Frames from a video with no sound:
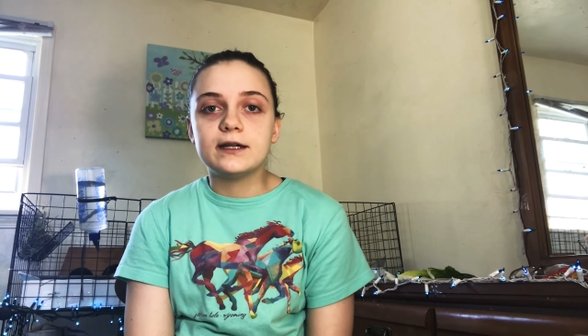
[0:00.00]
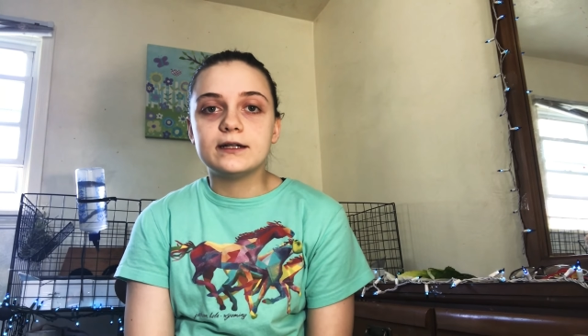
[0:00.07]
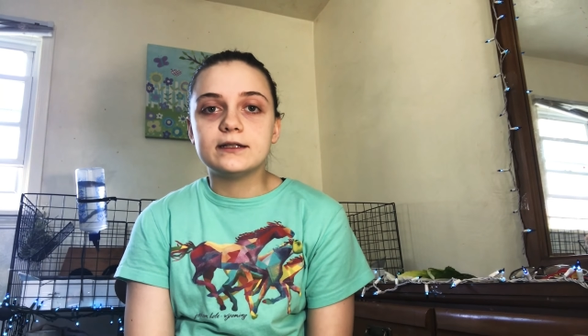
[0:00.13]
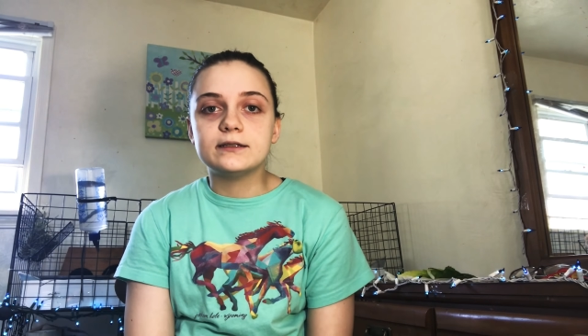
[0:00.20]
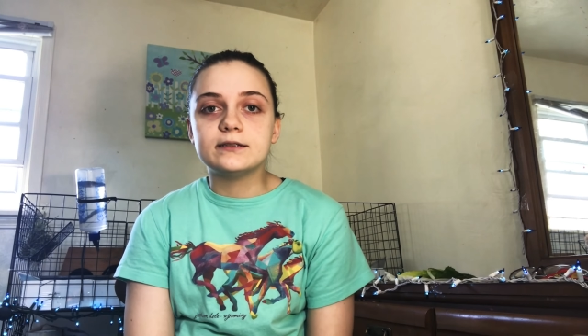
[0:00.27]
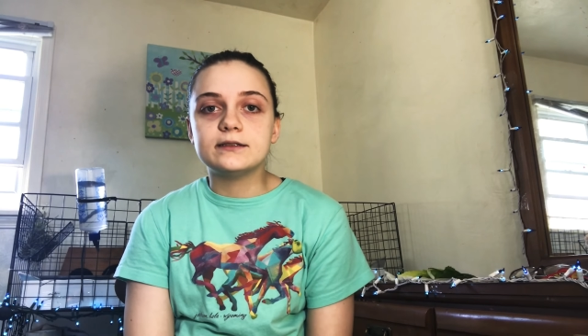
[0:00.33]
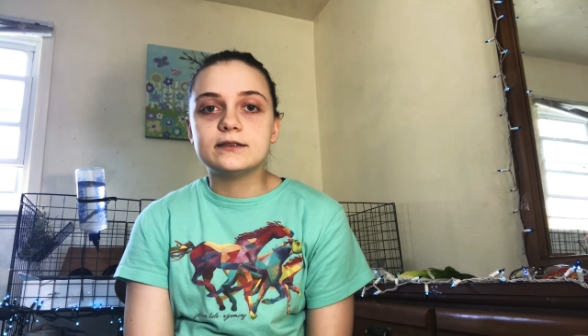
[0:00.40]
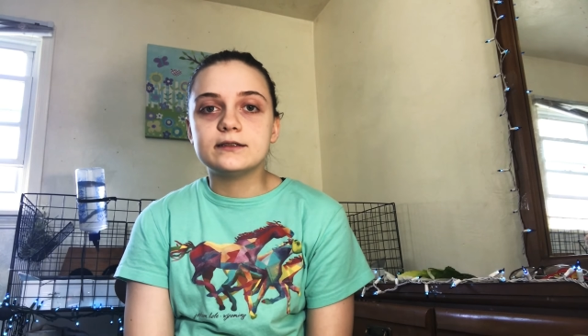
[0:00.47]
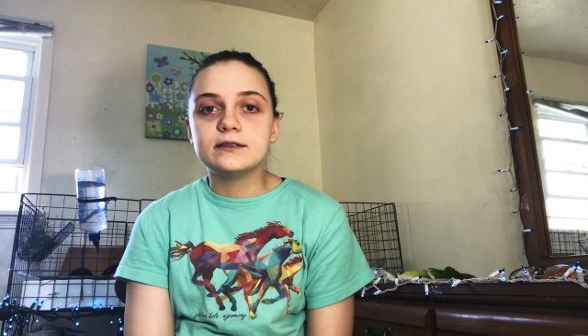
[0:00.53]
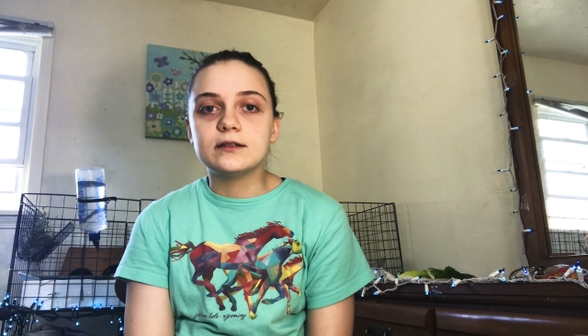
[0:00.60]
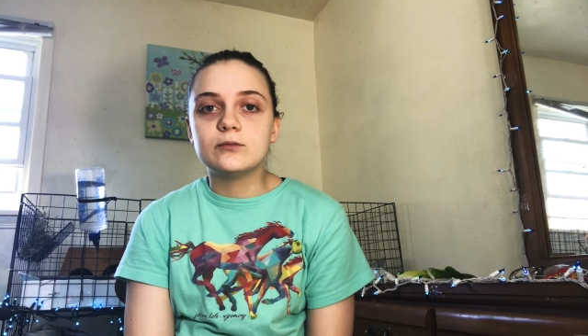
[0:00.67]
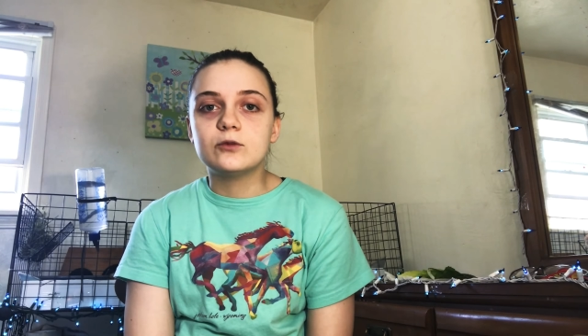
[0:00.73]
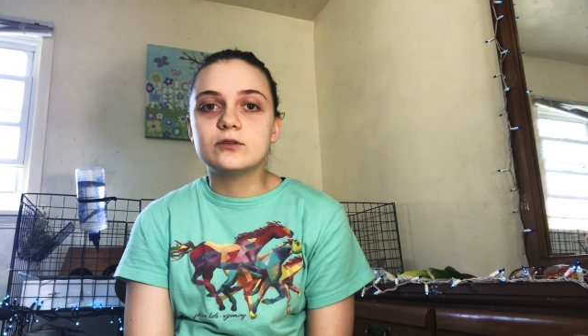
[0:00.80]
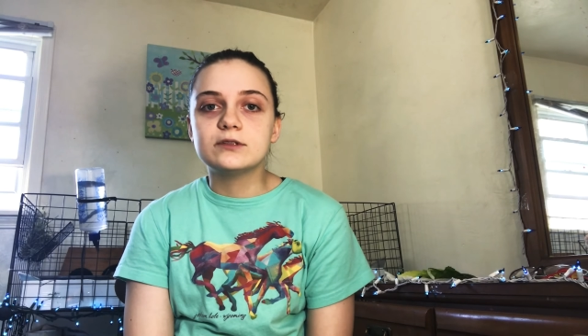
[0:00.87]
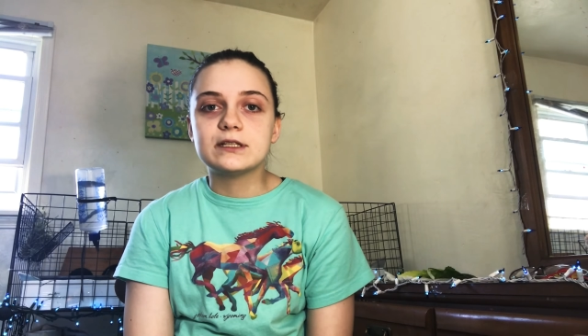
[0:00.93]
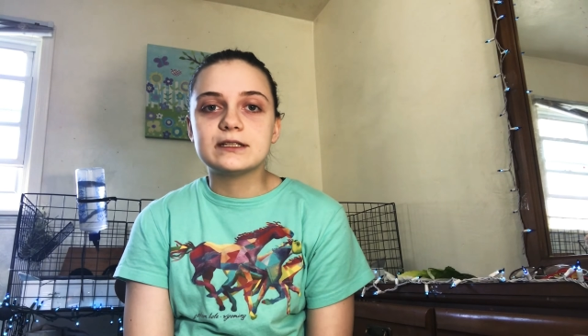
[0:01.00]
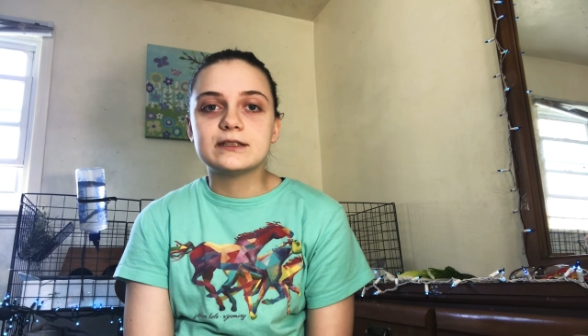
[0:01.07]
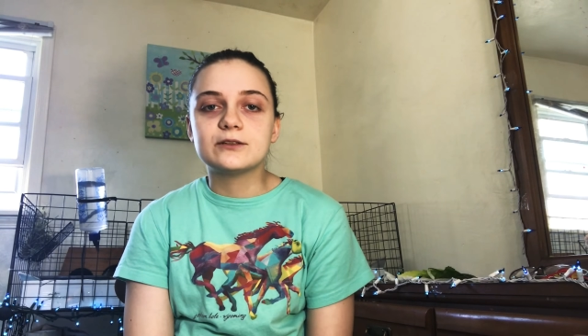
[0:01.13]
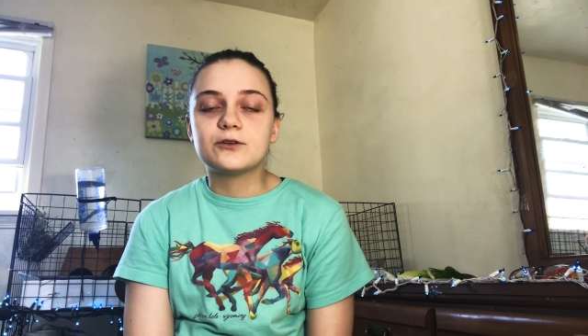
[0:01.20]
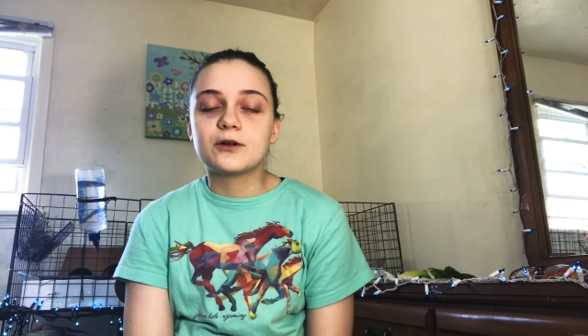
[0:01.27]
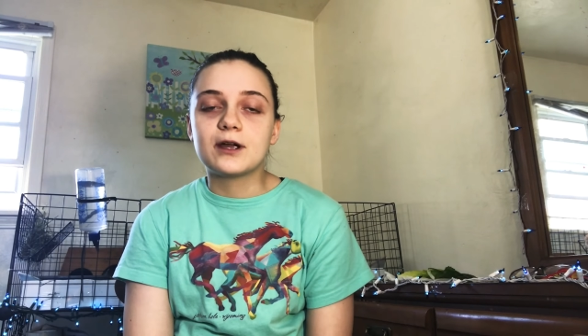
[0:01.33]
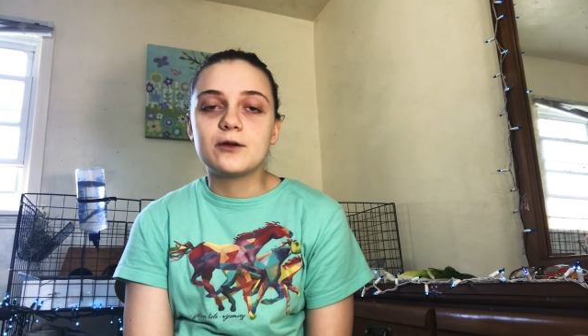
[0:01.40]
and Nibbles
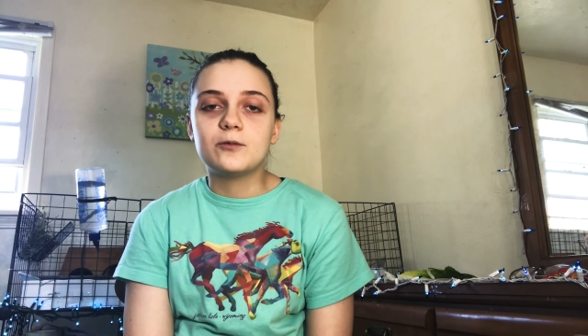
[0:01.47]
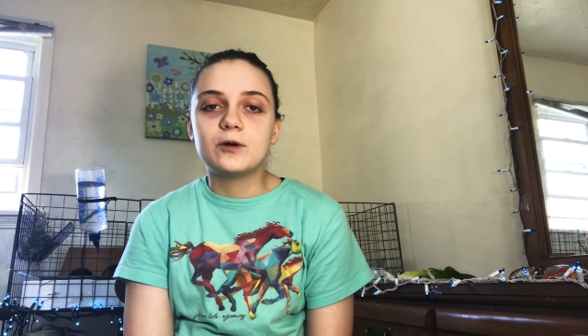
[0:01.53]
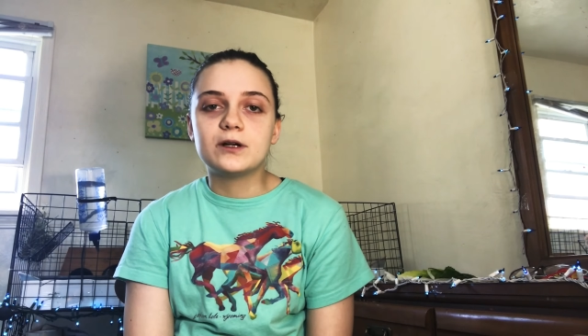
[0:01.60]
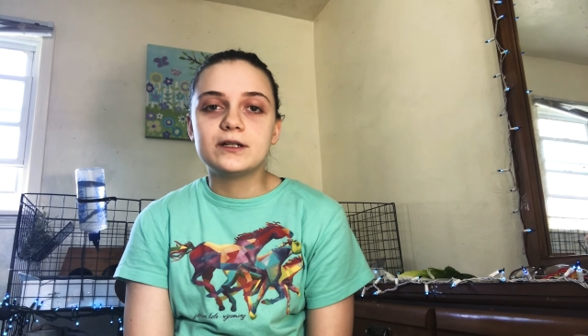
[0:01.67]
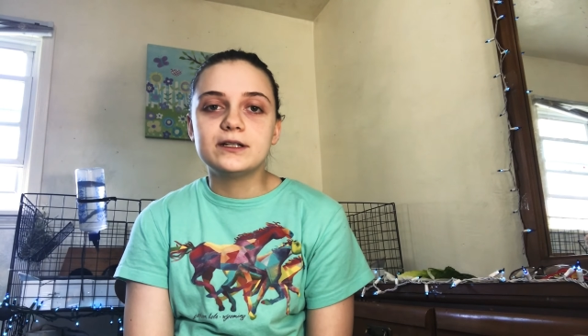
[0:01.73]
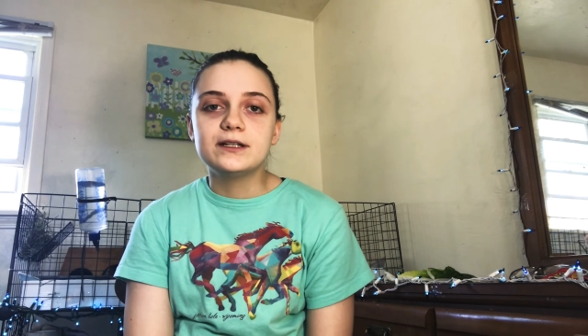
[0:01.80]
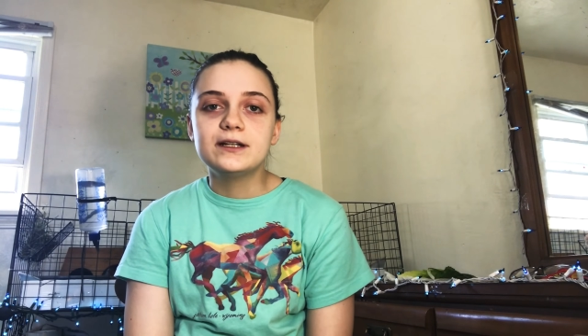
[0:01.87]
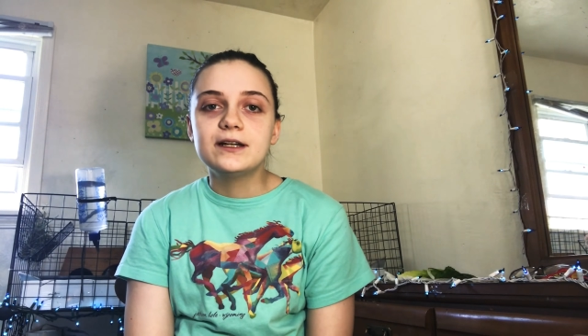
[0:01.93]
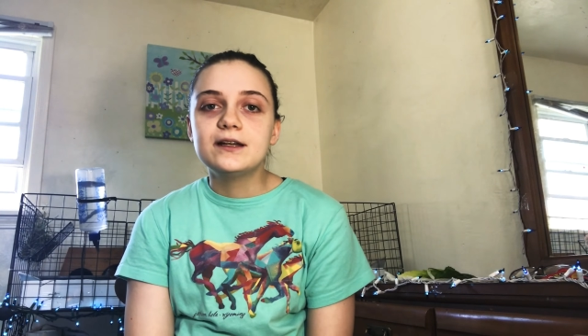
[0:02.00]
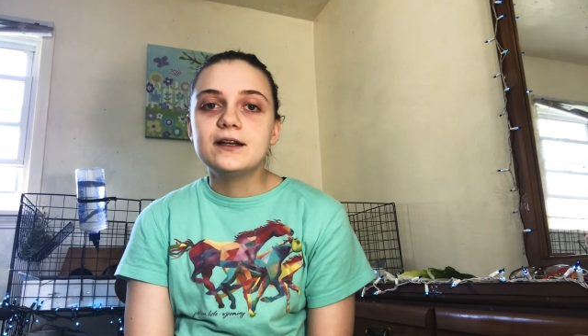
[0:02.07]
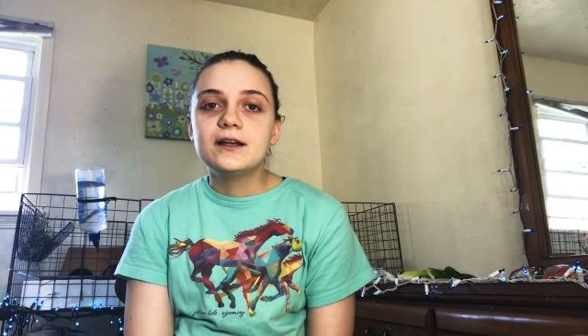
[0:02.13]
is the gray one.